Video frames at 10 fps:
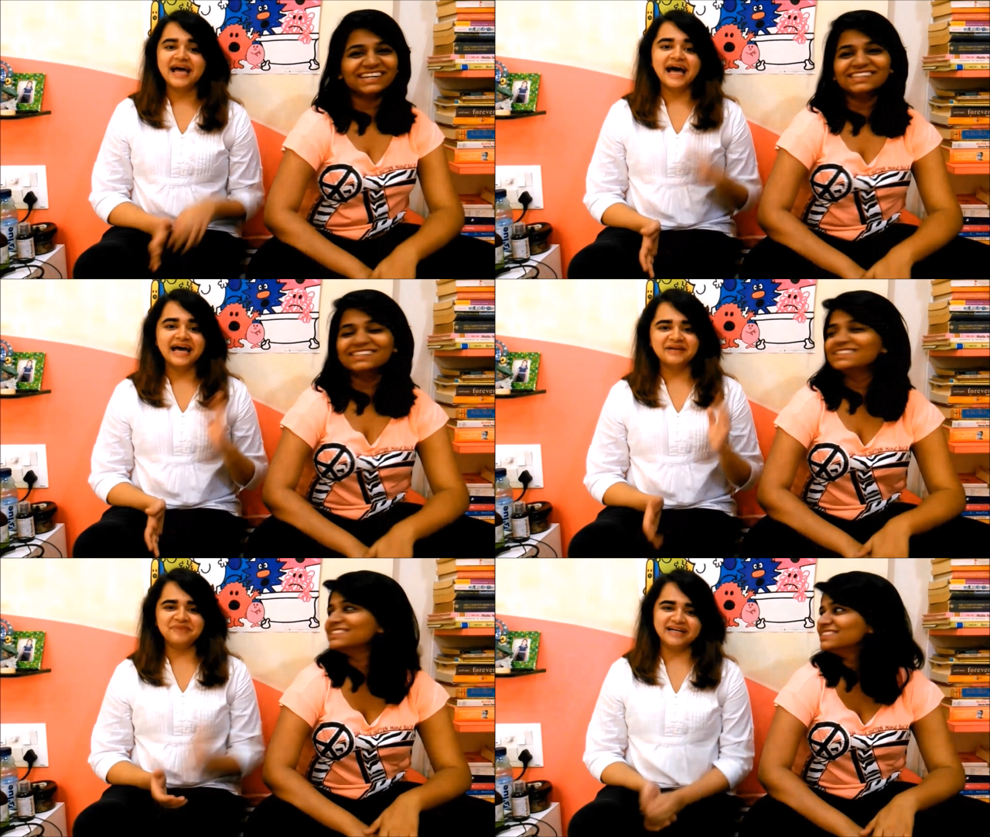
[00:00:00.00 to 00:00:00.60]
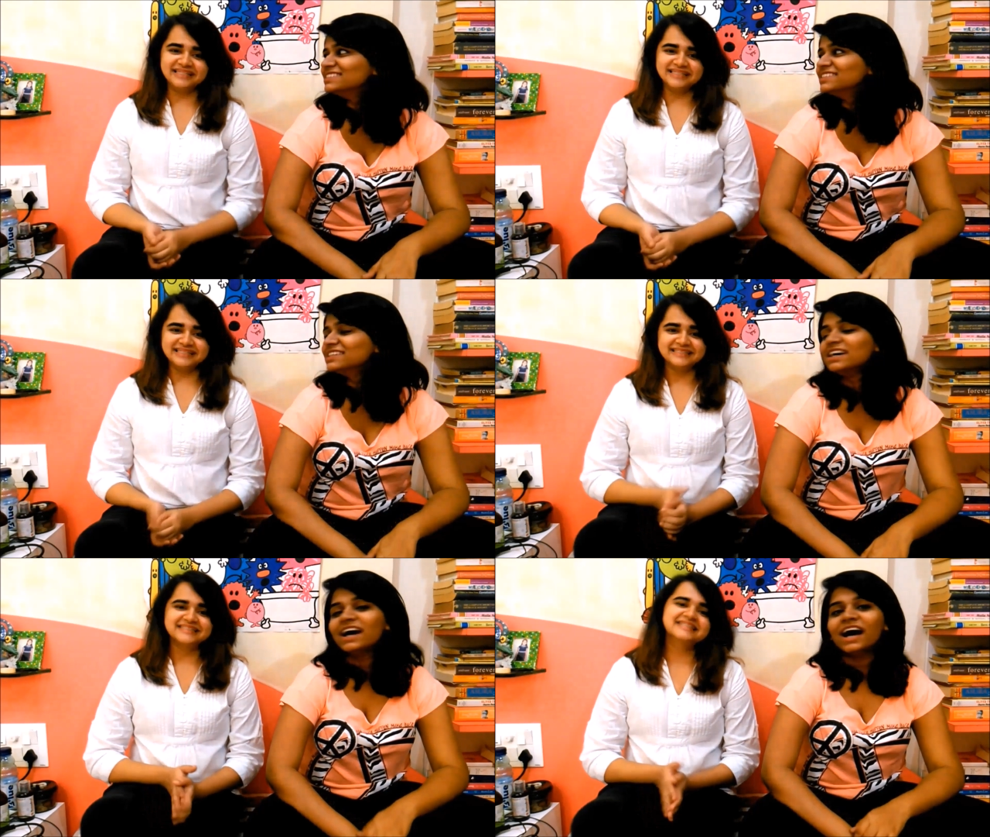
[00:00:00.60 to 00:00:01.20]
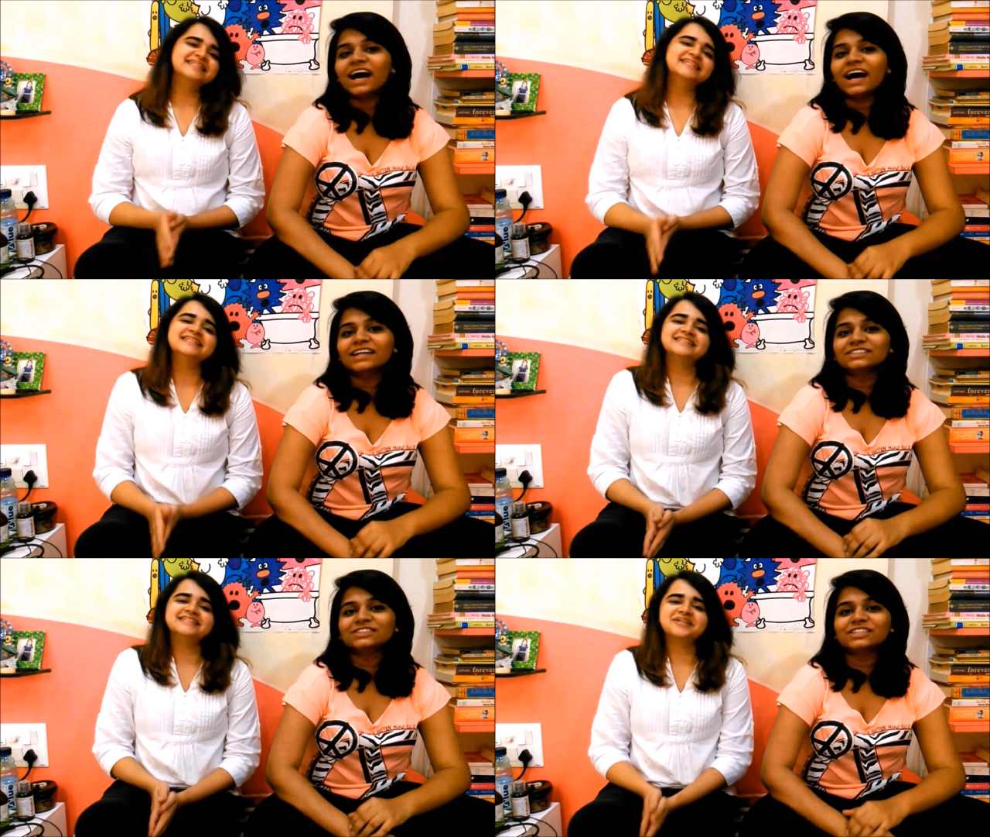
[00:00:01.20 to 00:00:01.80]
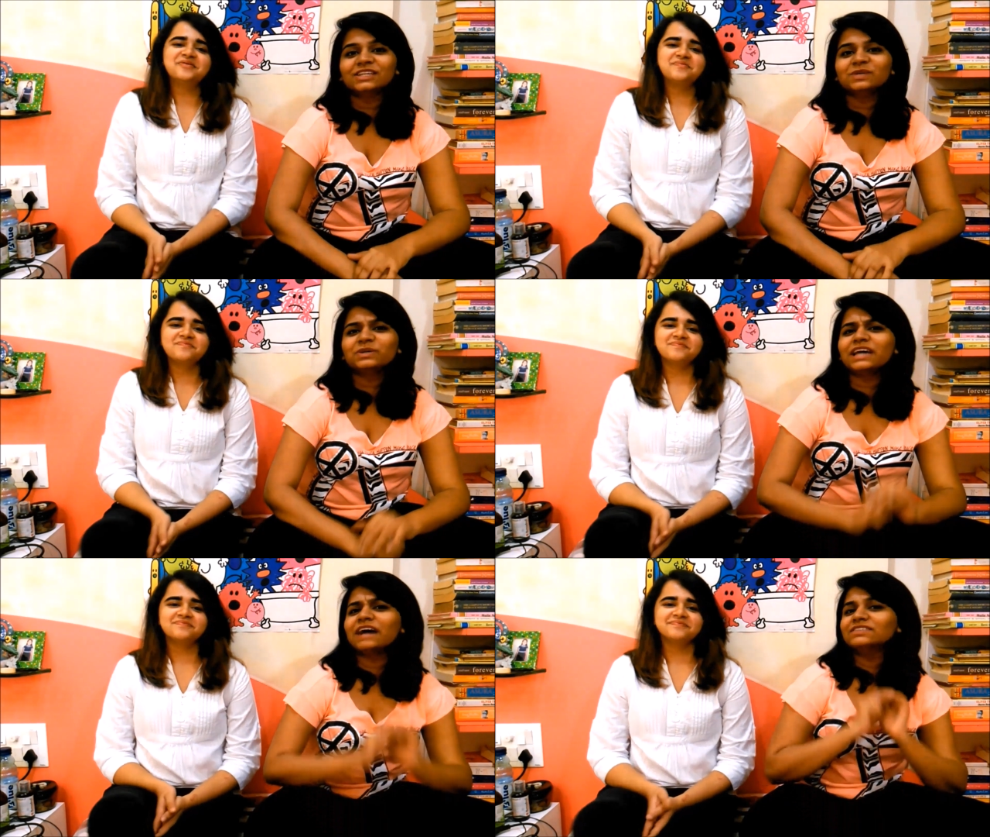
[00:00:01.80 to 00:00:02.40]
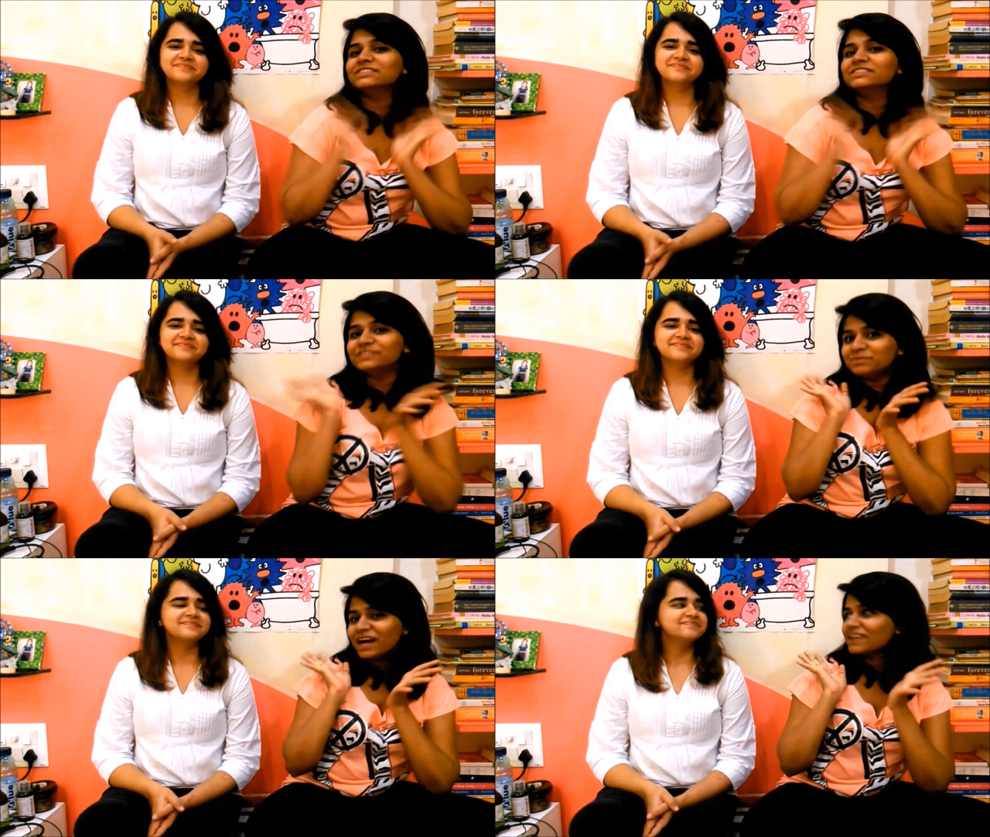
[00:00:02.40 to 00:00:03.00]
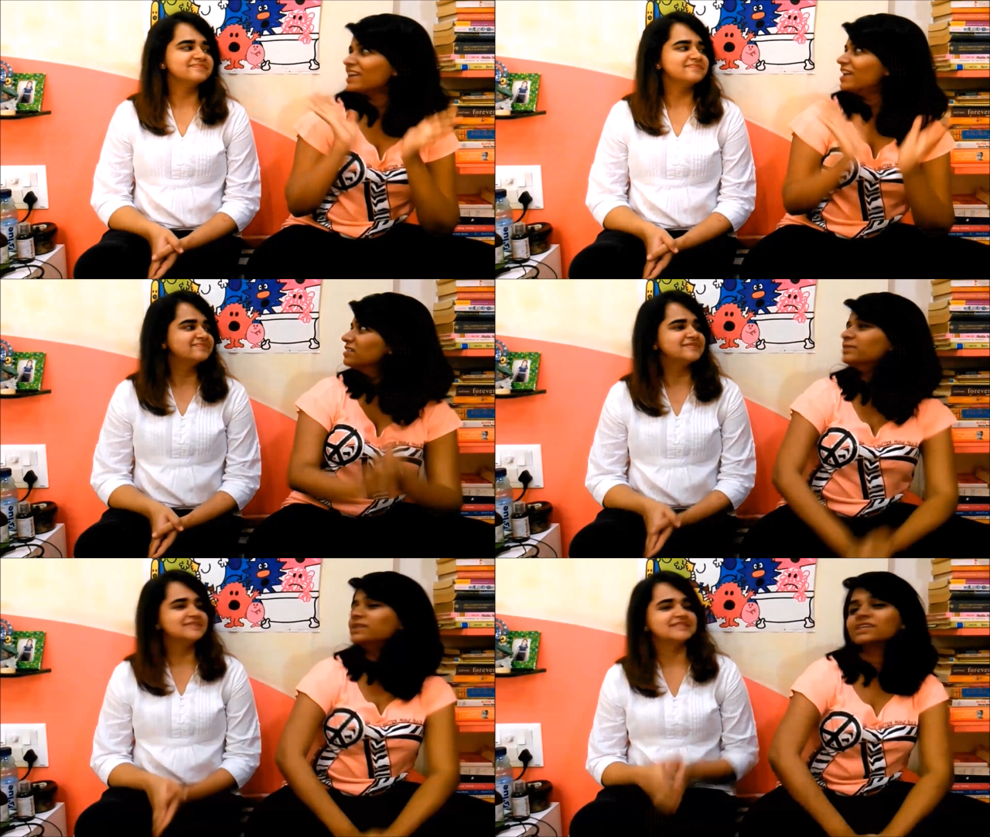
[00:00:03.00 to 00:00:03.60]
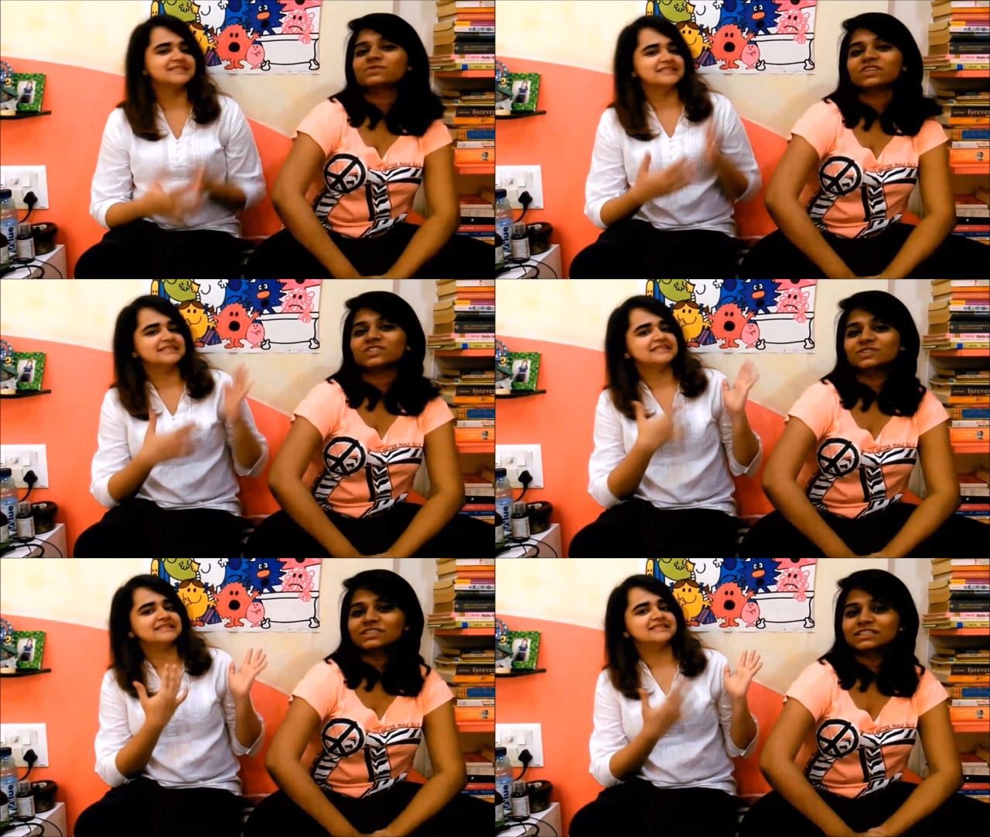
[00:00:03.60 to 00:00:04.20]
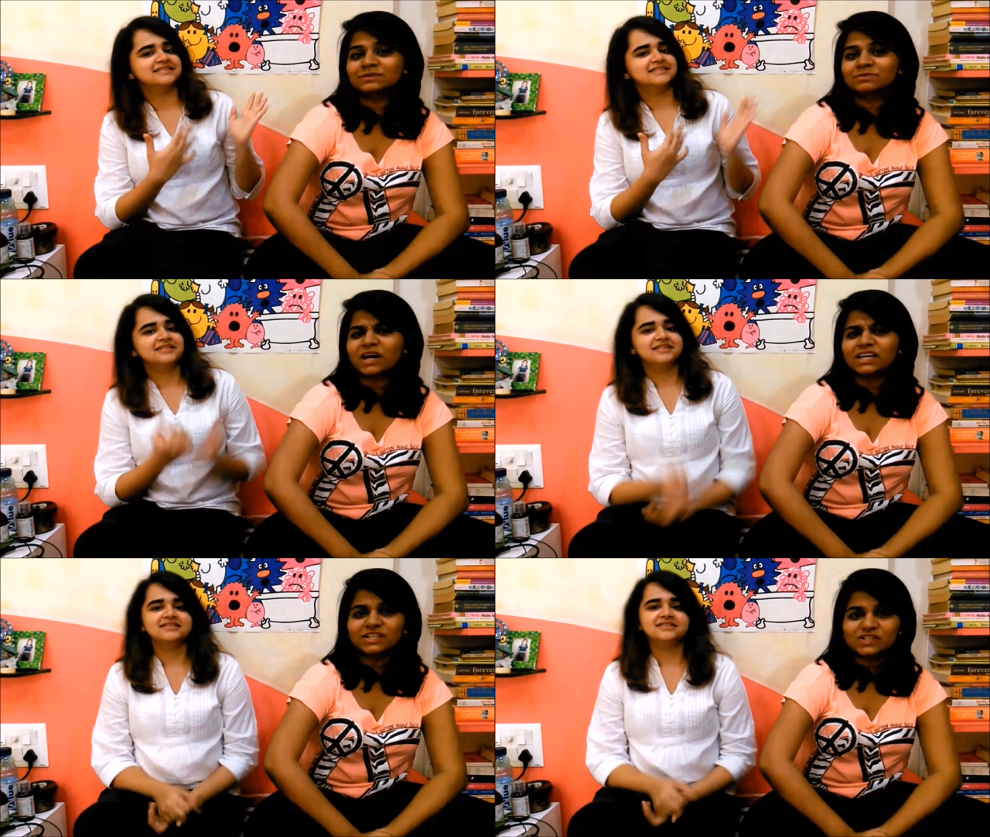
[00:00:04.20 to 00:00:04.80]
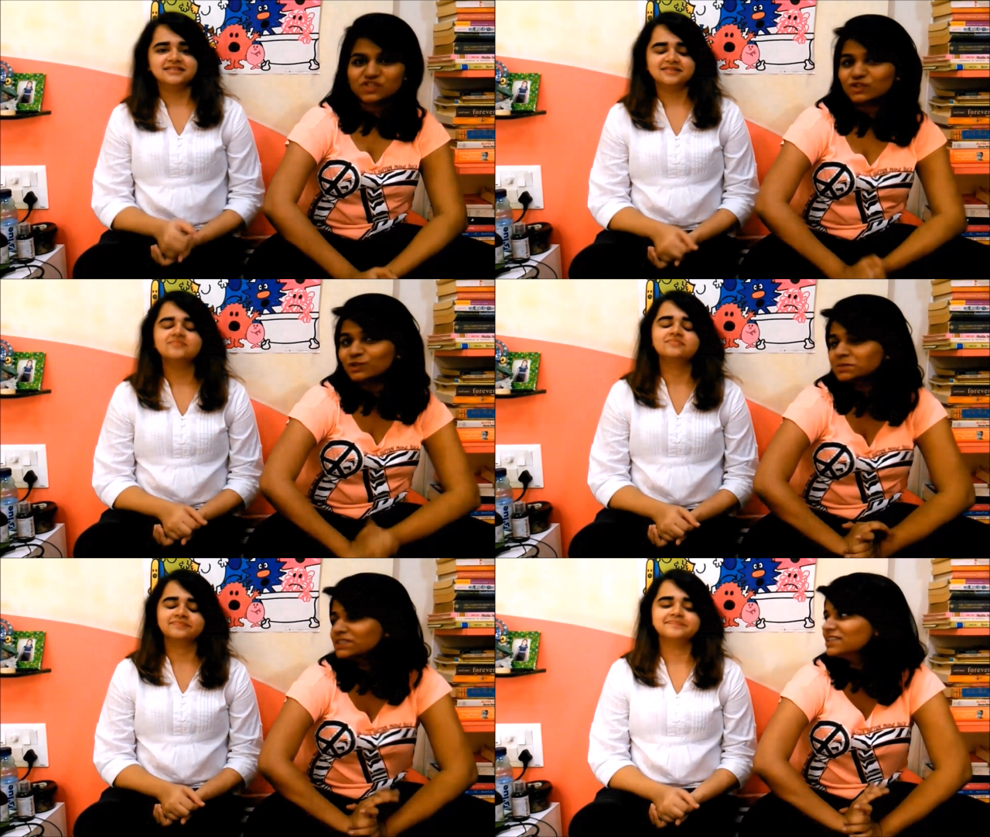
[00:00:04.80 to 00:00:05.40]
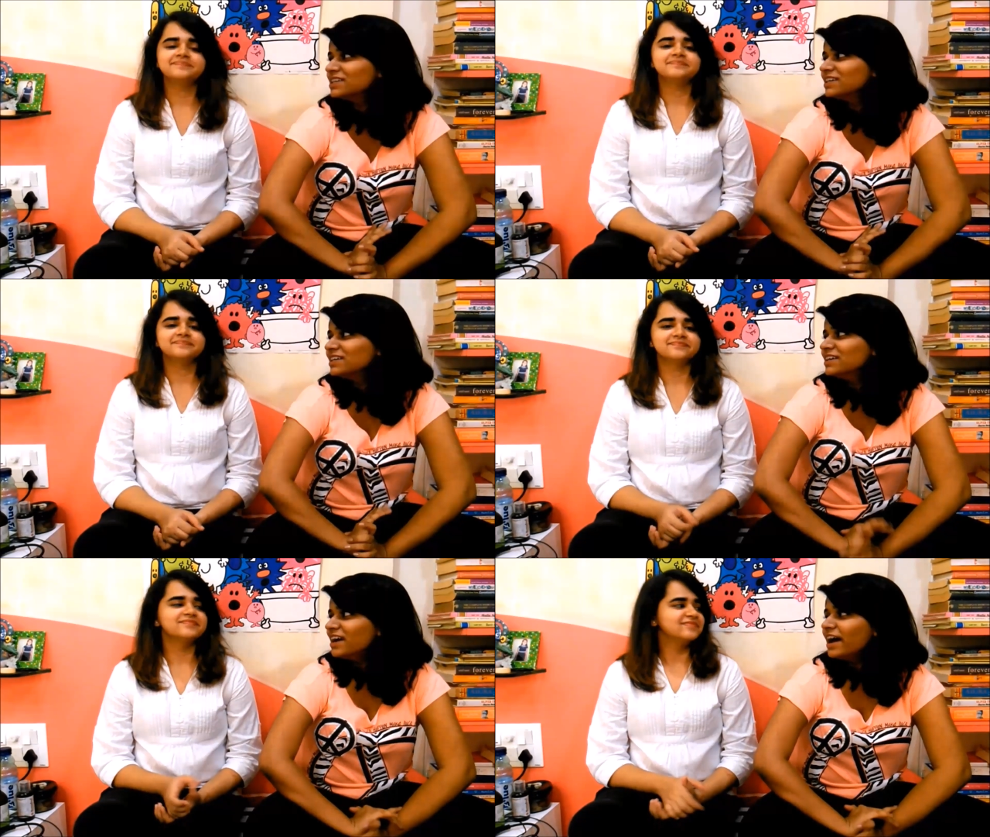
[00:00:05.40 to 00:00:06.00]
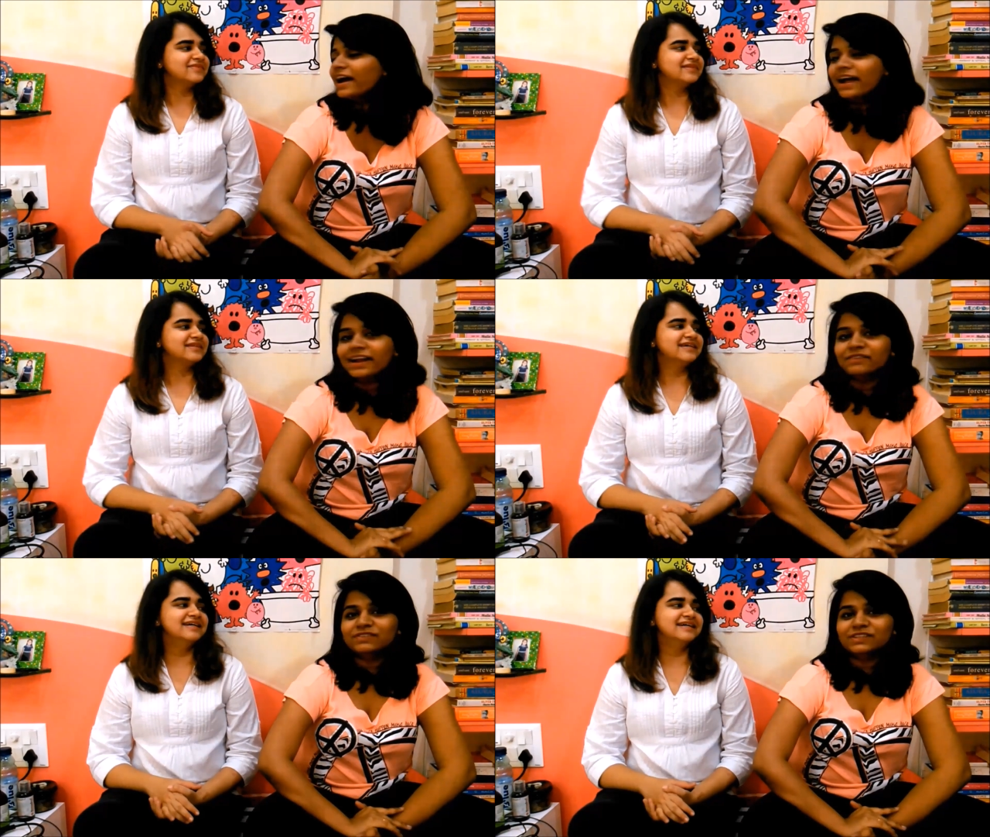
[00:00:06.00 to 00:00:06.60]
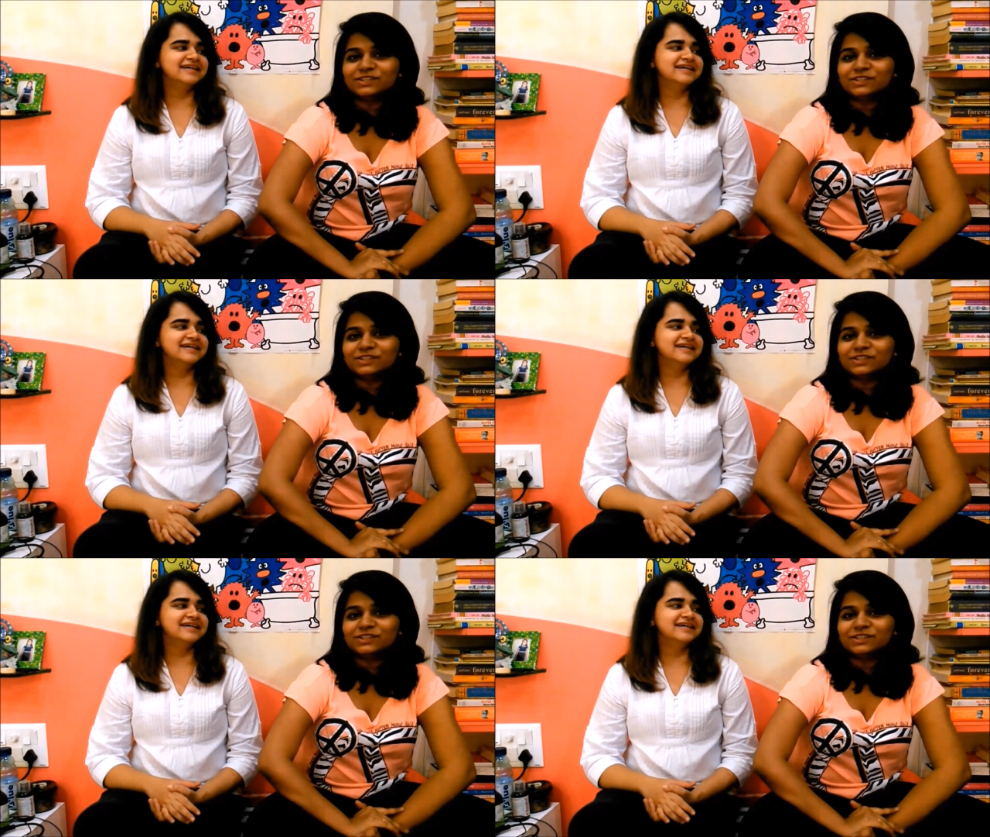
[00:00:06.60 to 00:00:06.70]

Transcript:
Speaker 1: And I'm Maahi. And today we have a different background because we are shooting in Maahi's room and